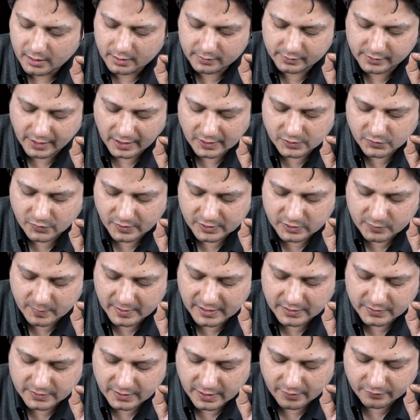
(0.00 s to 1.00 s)
Transverse
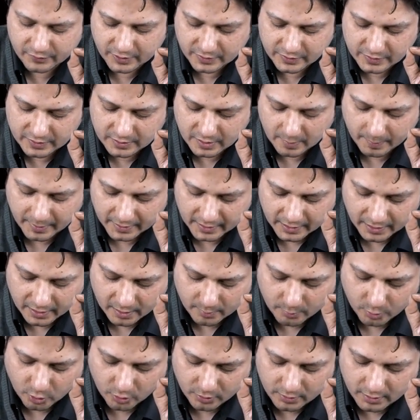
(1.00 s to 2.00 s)
means if this is the patellar
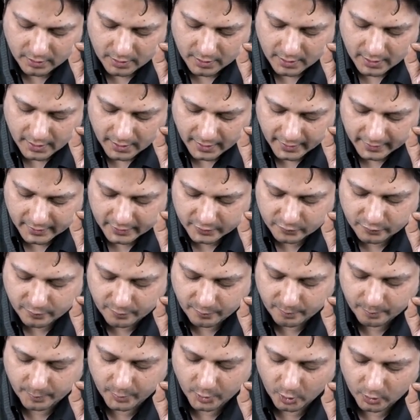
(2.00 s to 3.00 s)
bone, it is
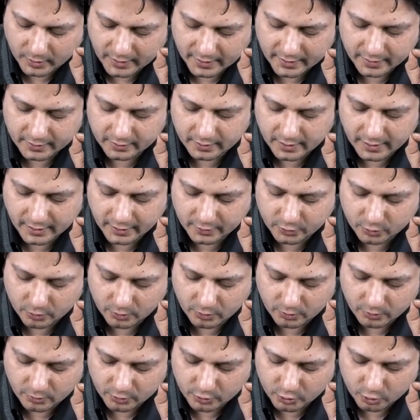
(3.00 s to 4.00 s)
broken
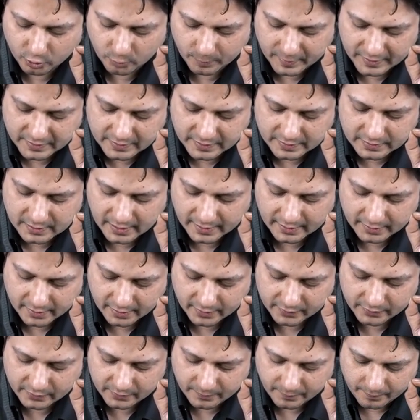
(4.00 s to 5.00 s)
into two pieces like
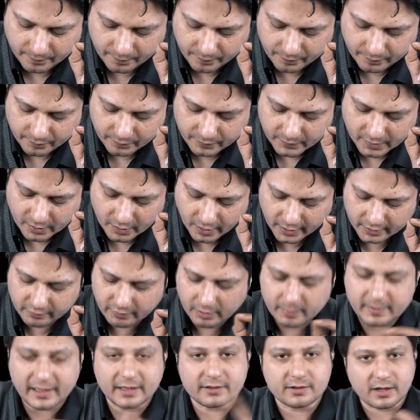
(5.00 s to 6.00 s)
this. It will
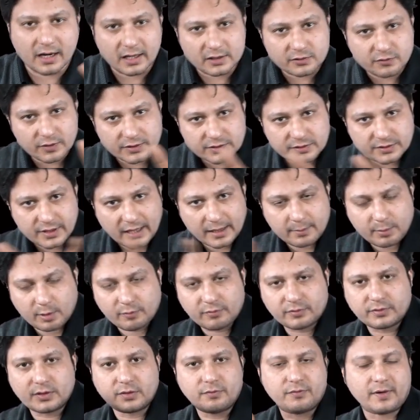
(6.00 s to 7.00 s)
be a transverse type
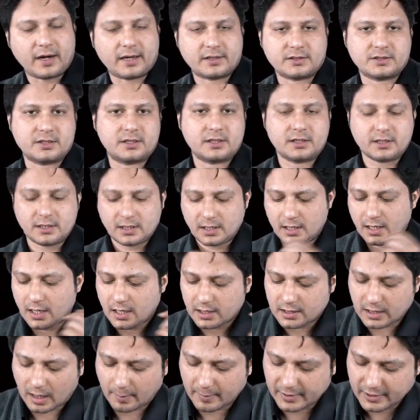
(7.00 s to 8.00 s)
of the fracture.
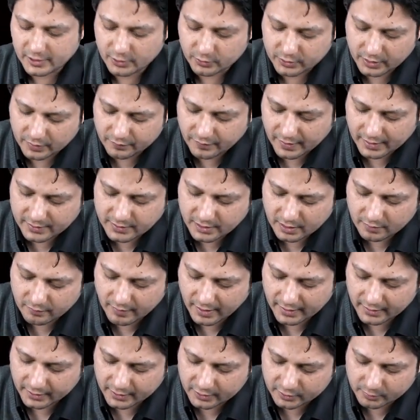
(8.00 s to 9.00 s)
Comminuted fracture
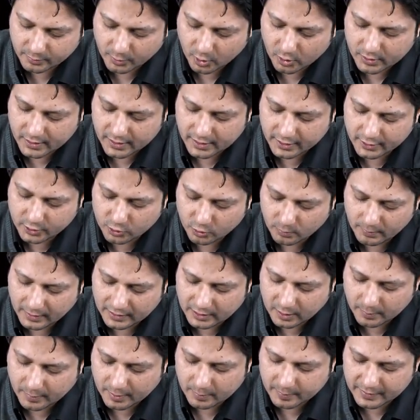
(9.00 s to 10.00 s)
when it is broken into
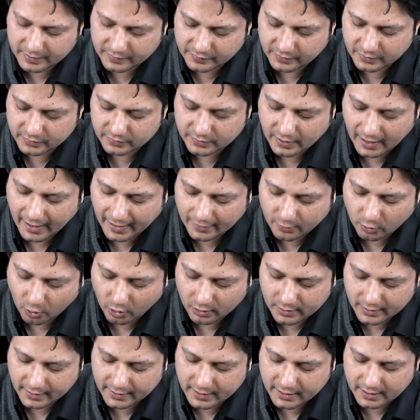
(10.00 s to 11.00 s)
multiple pieces. And
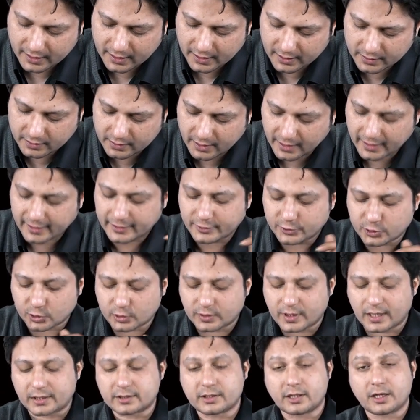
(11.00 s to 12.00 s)
already in the
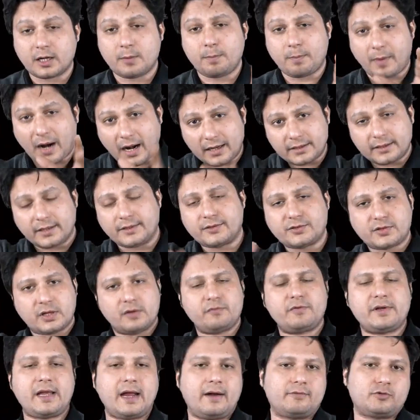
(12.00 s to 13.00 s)
introductory part itself
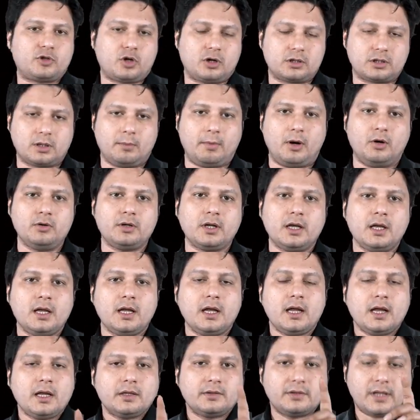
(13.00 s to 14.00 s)
we have talked about
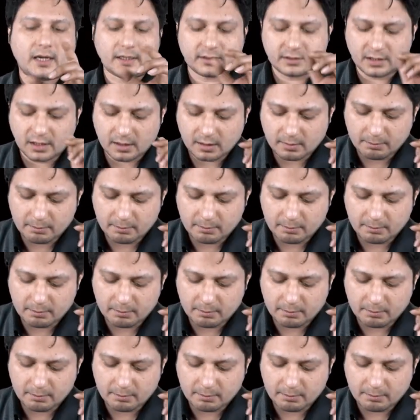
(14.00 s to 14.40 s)
that the